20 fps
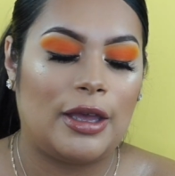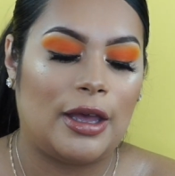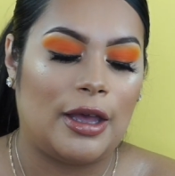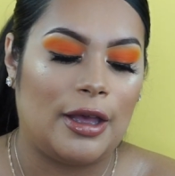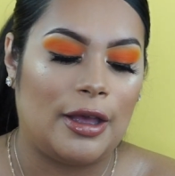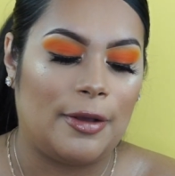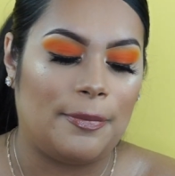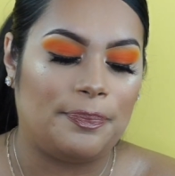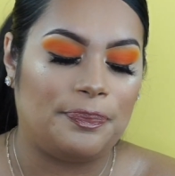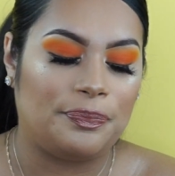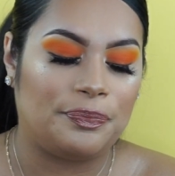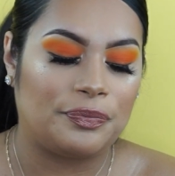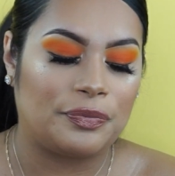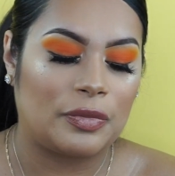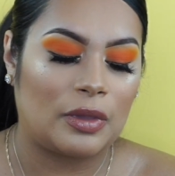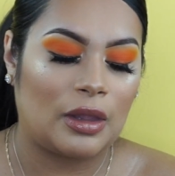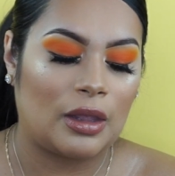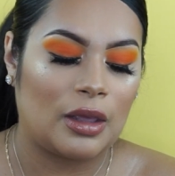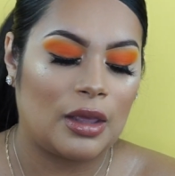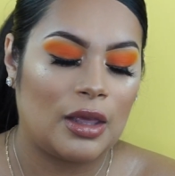
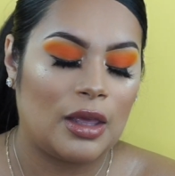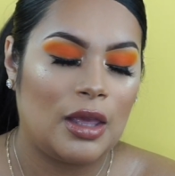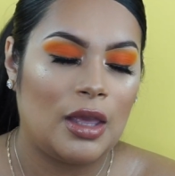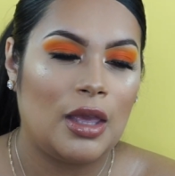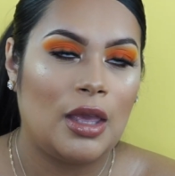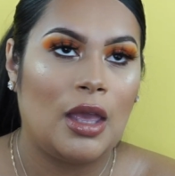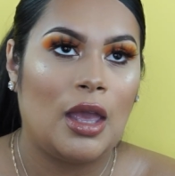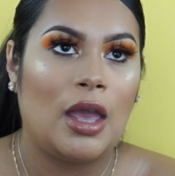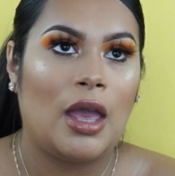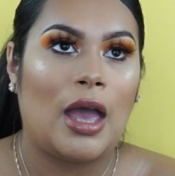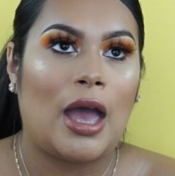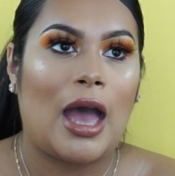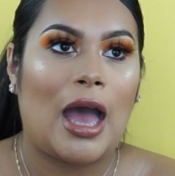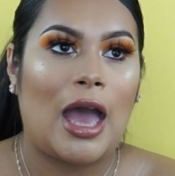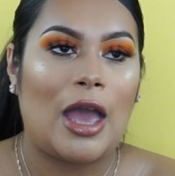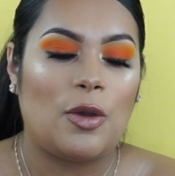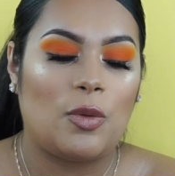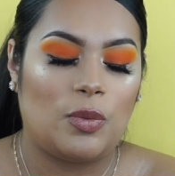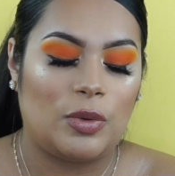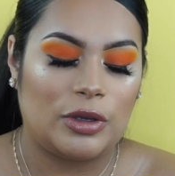
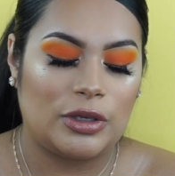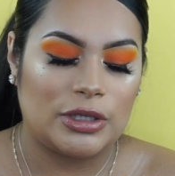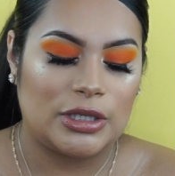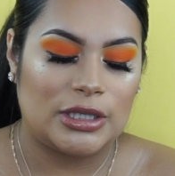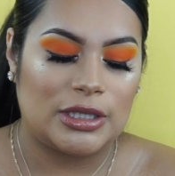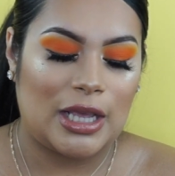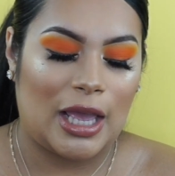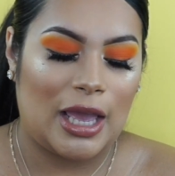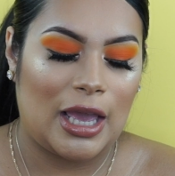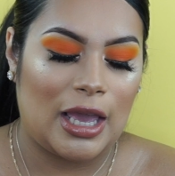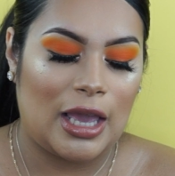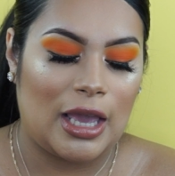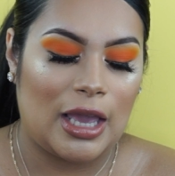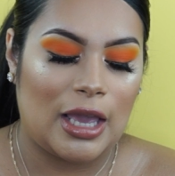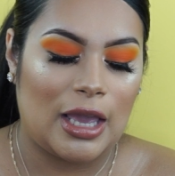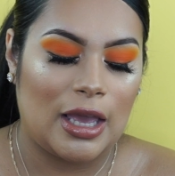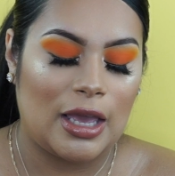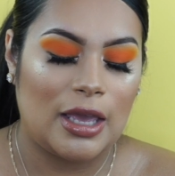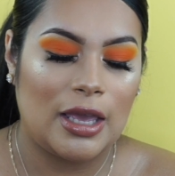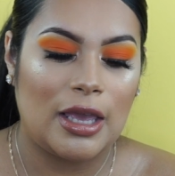I will
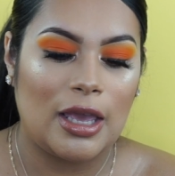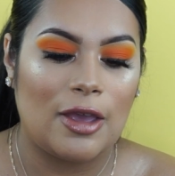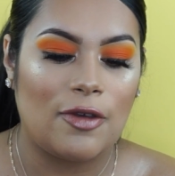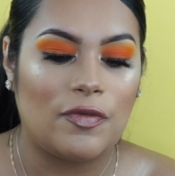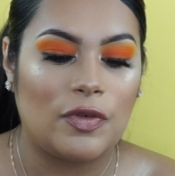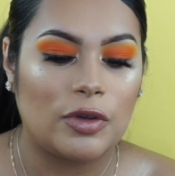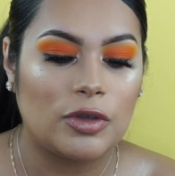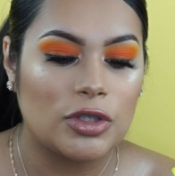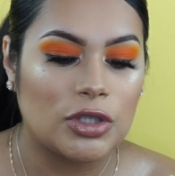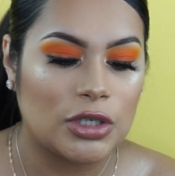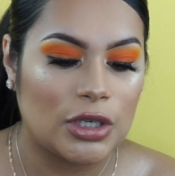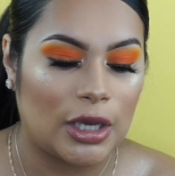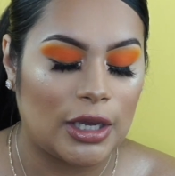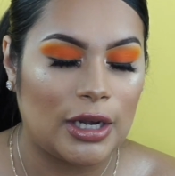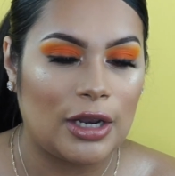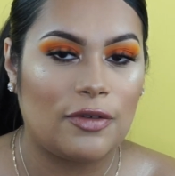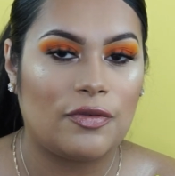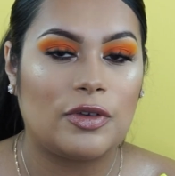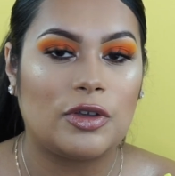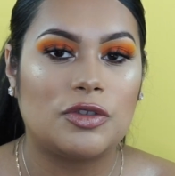say it feels
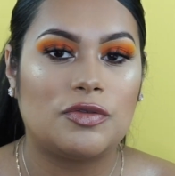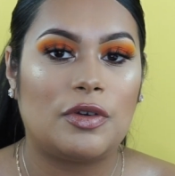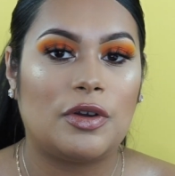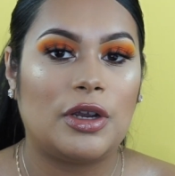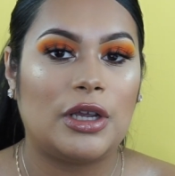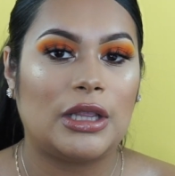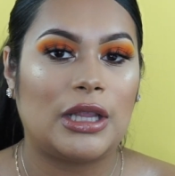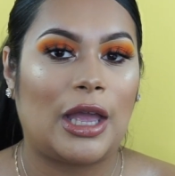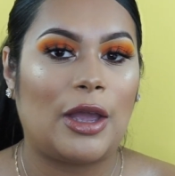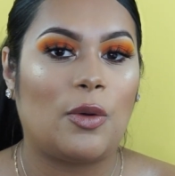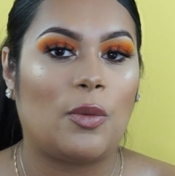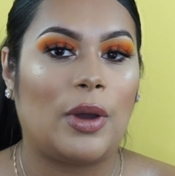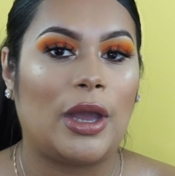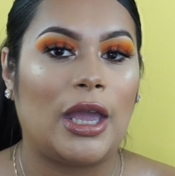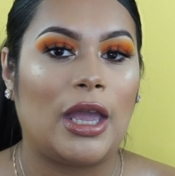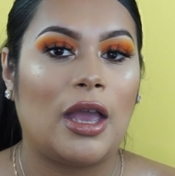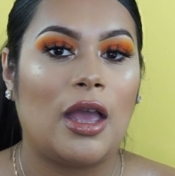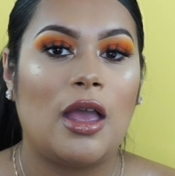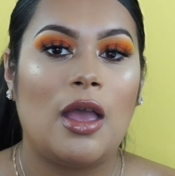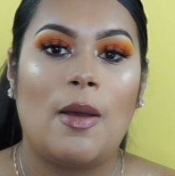good. It feels very
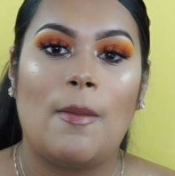lightweight.